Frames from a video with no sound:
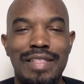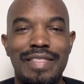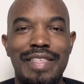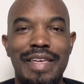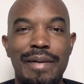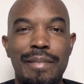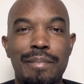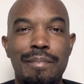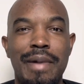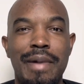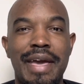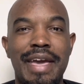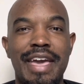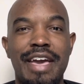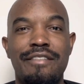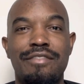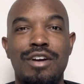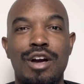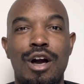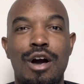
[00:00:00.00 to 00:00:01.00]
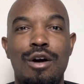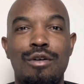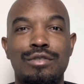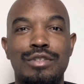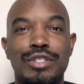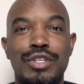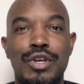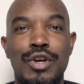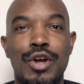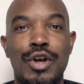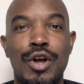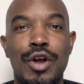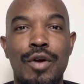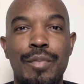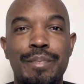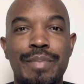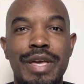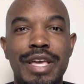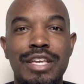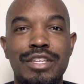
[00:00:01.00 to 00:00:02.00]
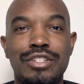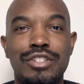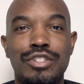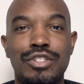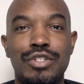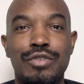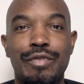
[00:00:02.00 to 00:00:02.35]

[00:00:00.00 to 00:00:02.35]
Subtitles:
that may have caused her peach